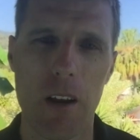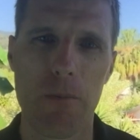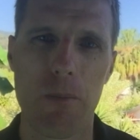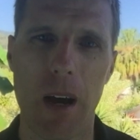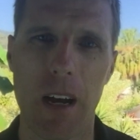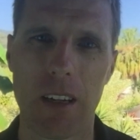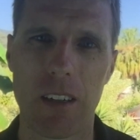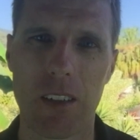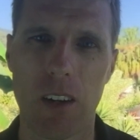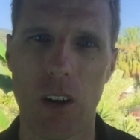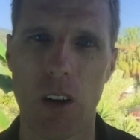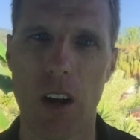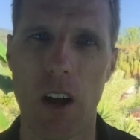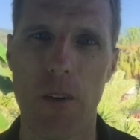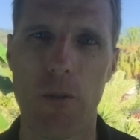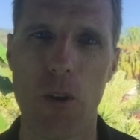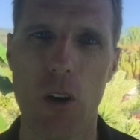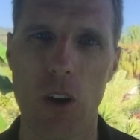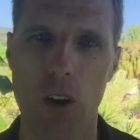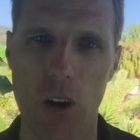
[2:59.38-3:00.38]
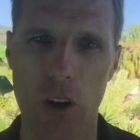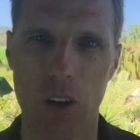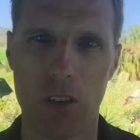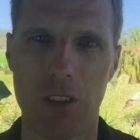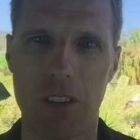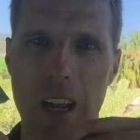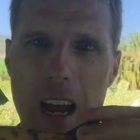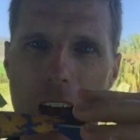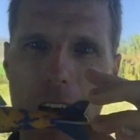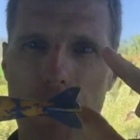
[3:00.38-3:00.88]
But if you
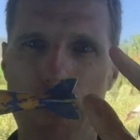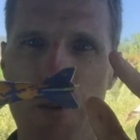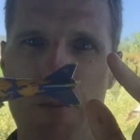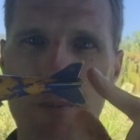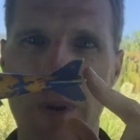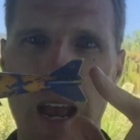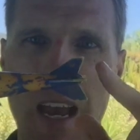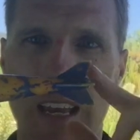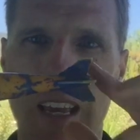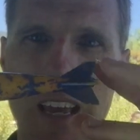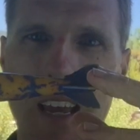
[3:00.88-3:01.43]
start from back